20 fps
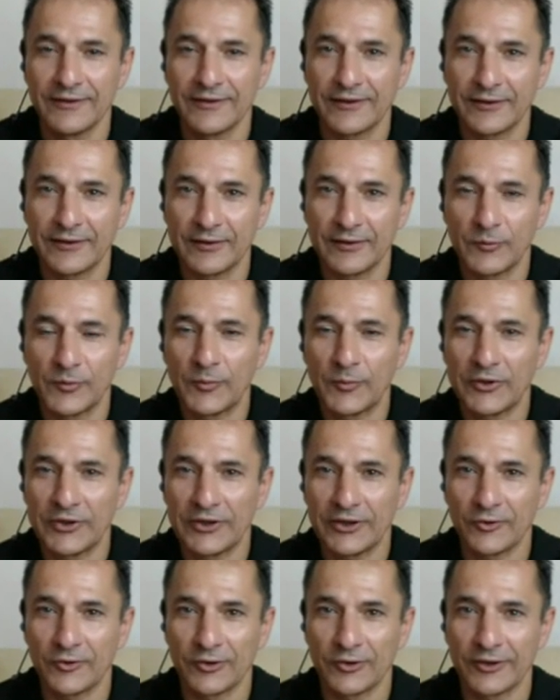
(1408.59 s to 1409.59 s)
the moment you
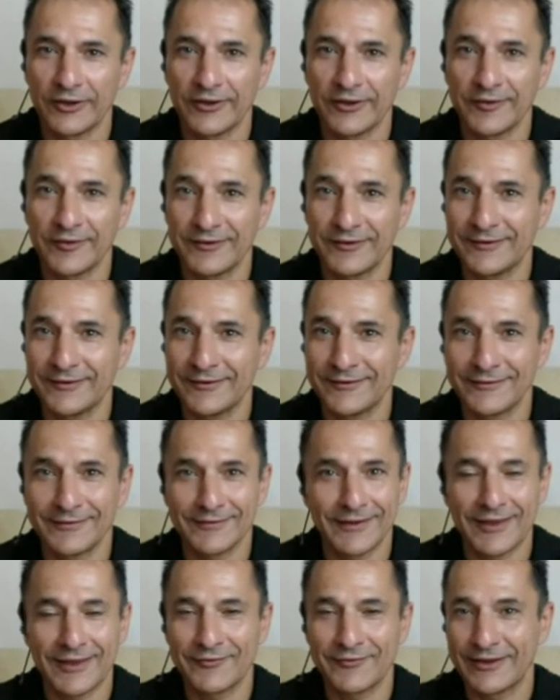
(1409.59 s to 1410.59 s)
get online, then
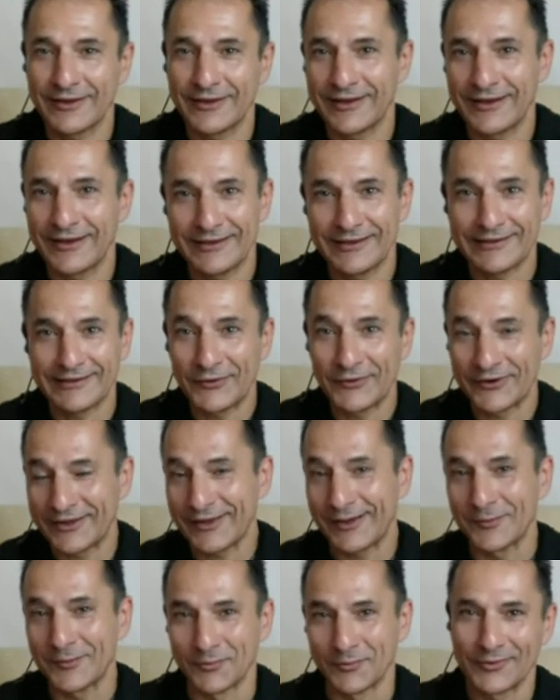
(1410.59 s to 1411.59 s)
have an 8-hour
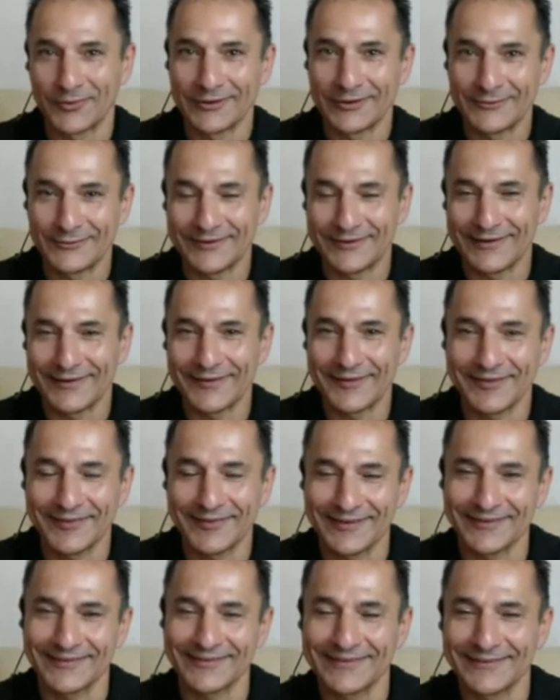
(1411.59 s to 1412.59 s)
gap while you're doing other
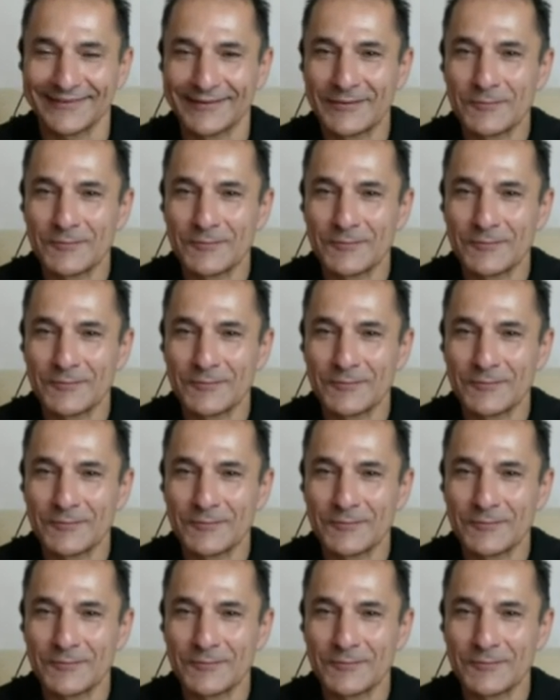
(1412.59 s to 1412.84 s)
things.